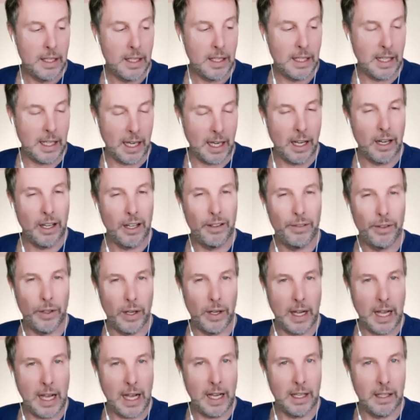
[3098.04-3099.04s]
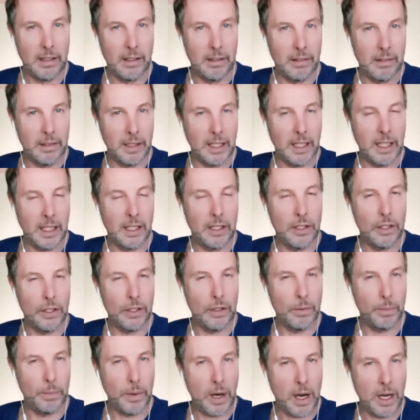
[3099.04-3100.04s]
get out of your head get into
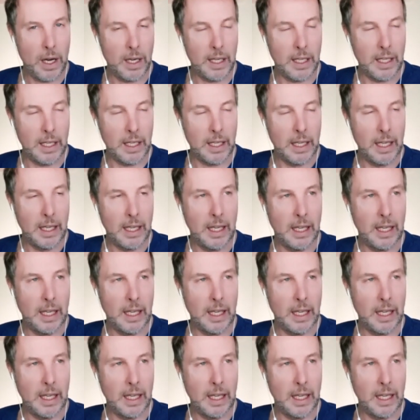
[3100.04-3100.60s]
your body